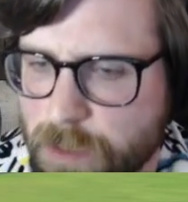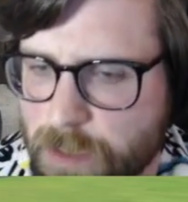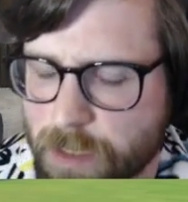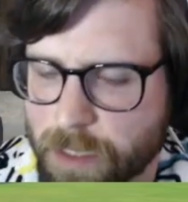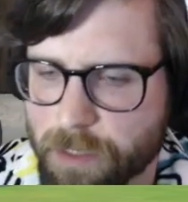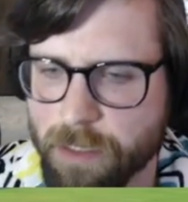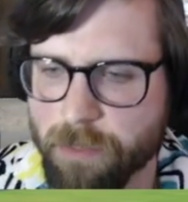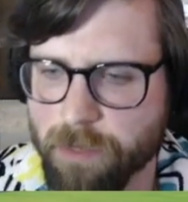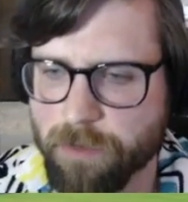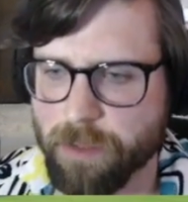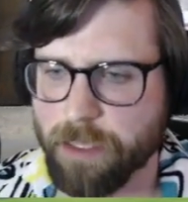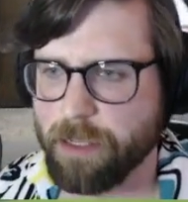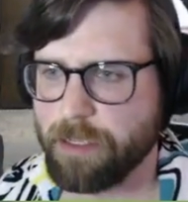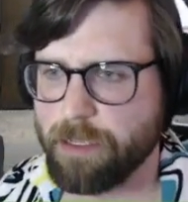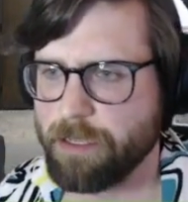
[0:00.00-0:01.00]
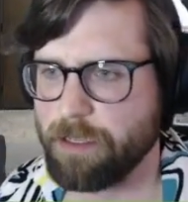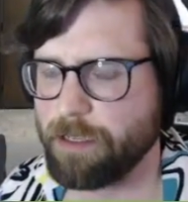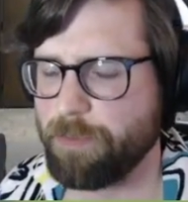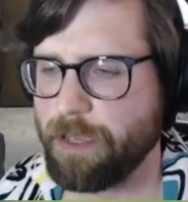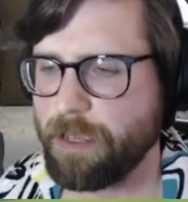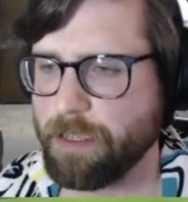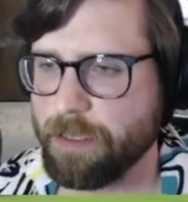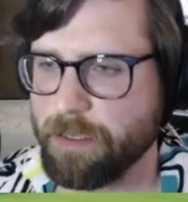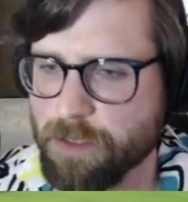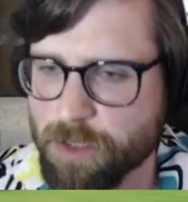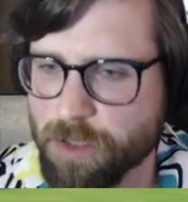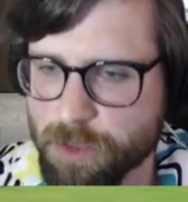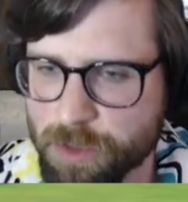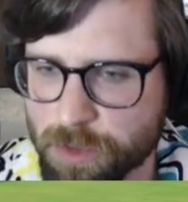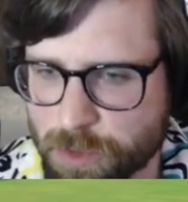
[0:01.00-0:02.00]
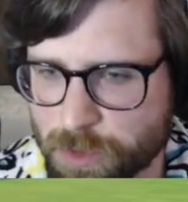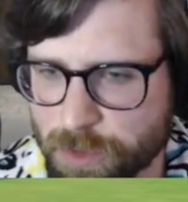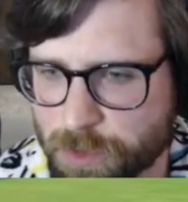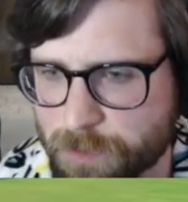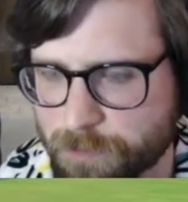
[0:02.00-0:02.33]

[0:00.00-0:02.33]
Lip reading: And then even then I can get back into